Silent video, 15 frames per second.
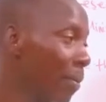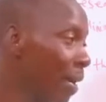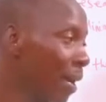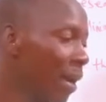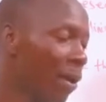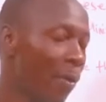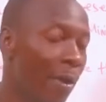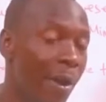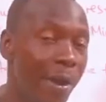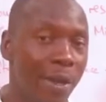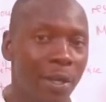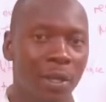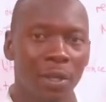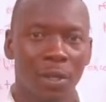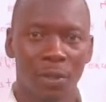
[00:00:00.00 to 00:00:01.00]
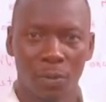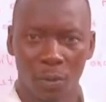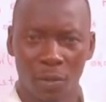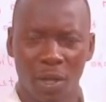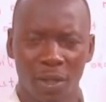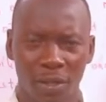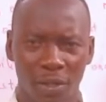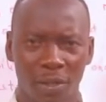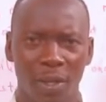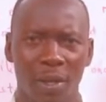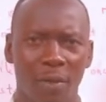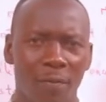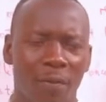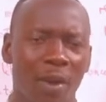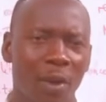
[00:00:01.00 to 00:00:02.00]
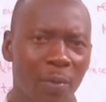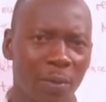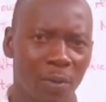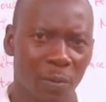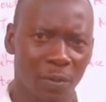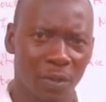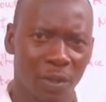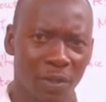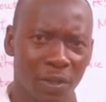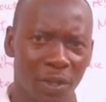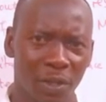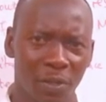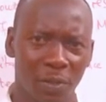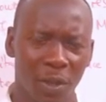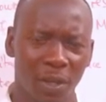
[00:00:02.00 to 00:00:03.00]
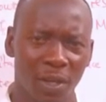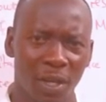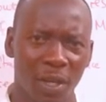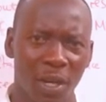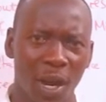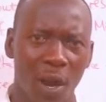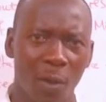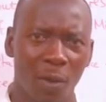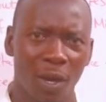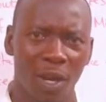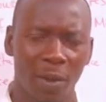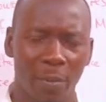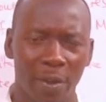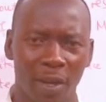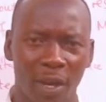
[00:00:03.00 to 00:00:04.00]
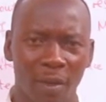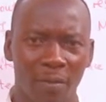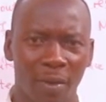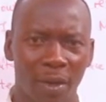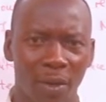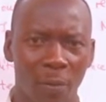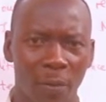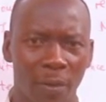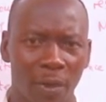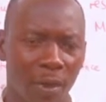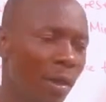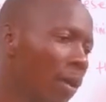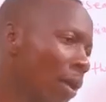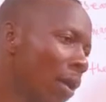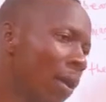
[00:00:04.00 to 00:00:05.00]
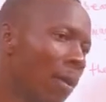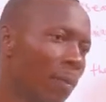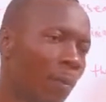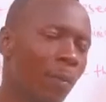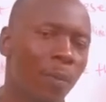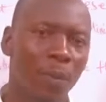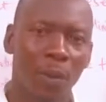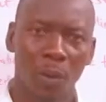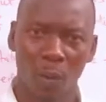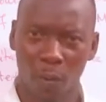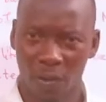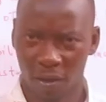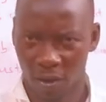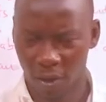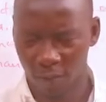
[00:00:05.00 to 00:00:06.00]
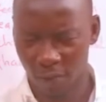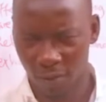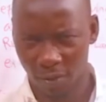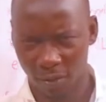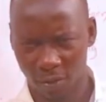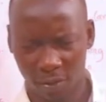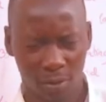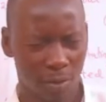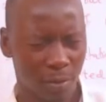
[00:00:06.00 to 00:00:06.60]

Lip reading: manner way so that the environment which is distracted now can be covered with the different